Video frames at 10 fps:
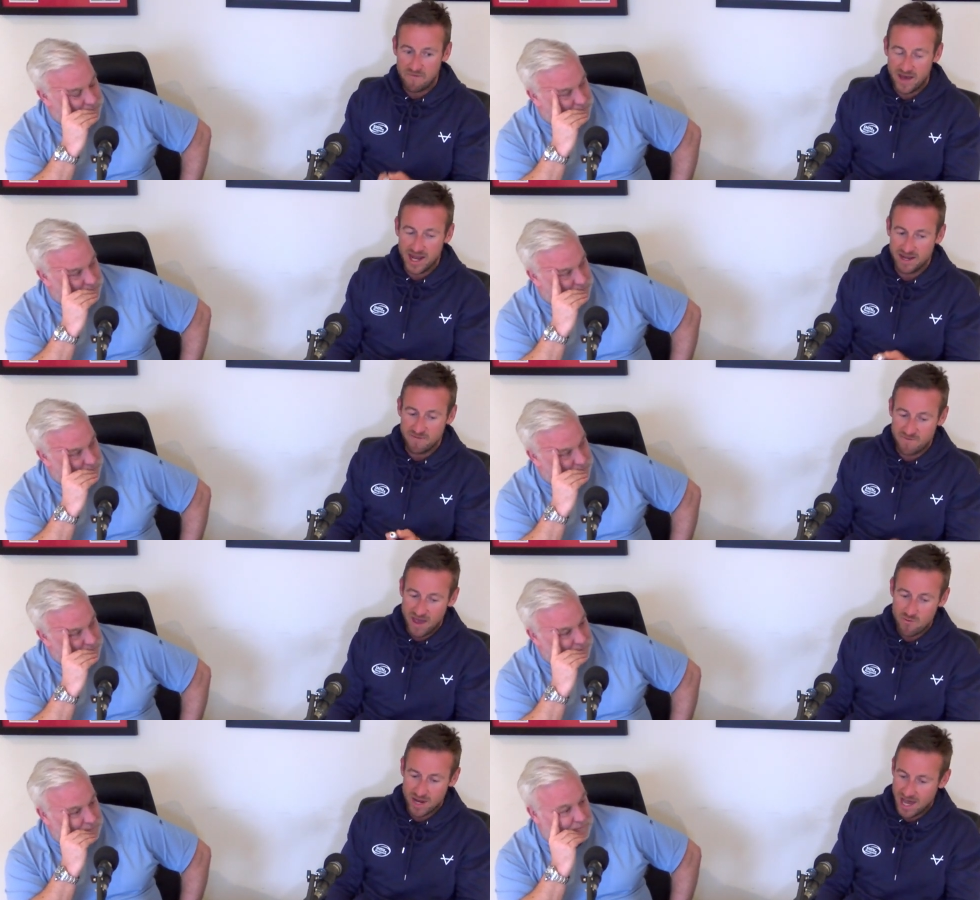Speaker 1: find it
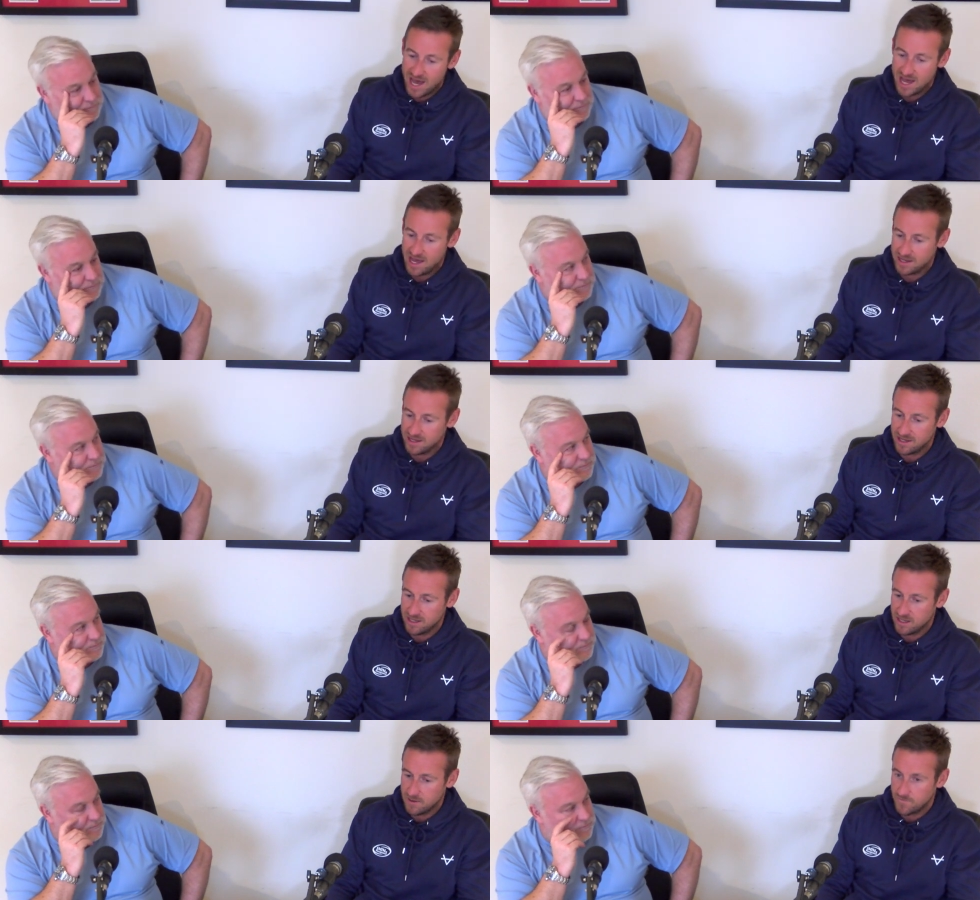very hard
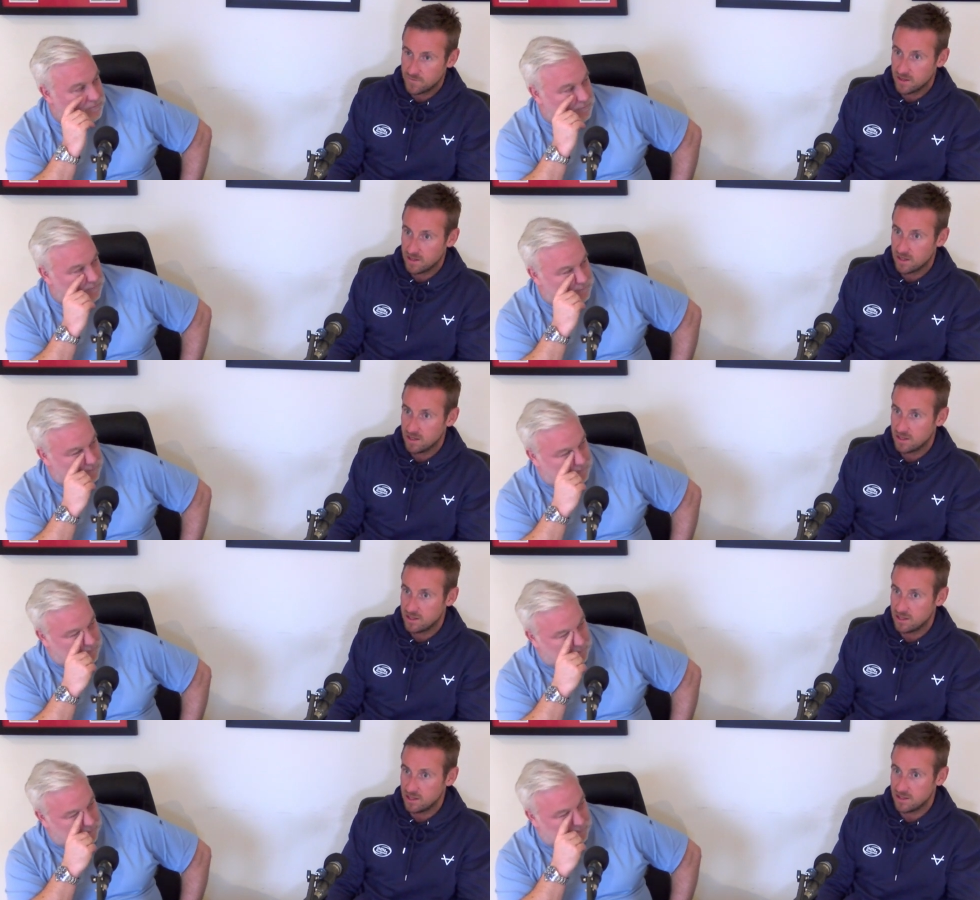
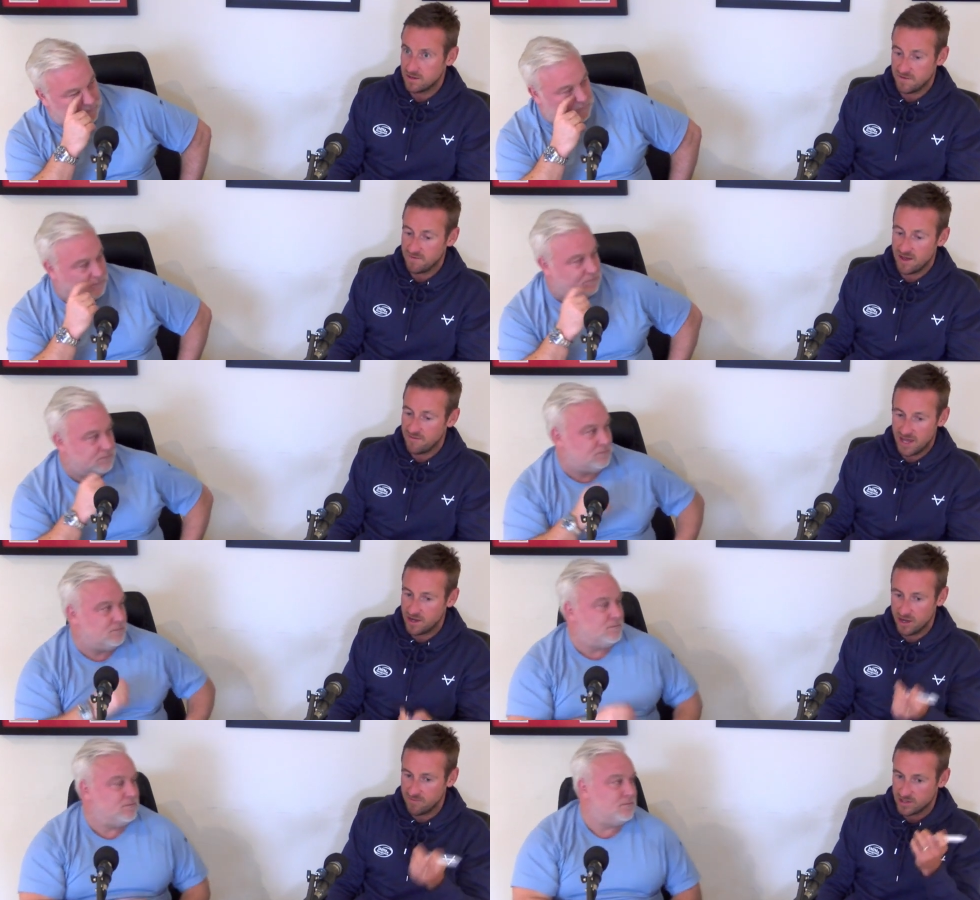to, to think that they're
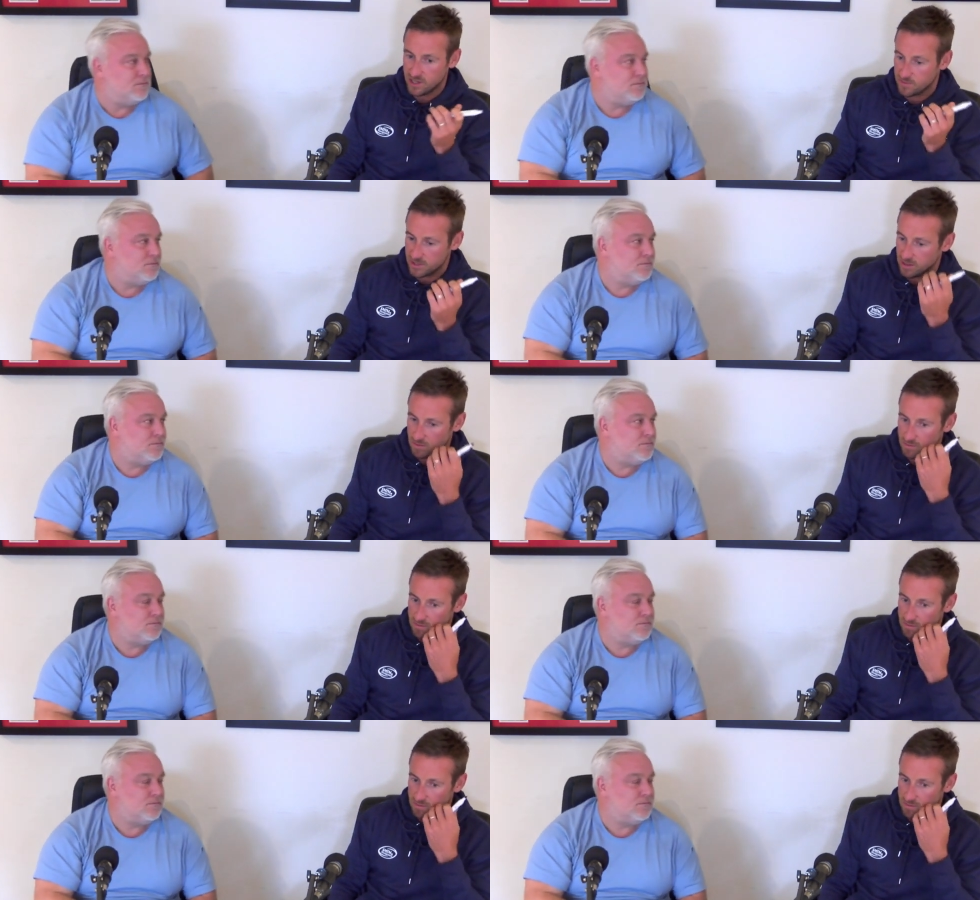not in the top two.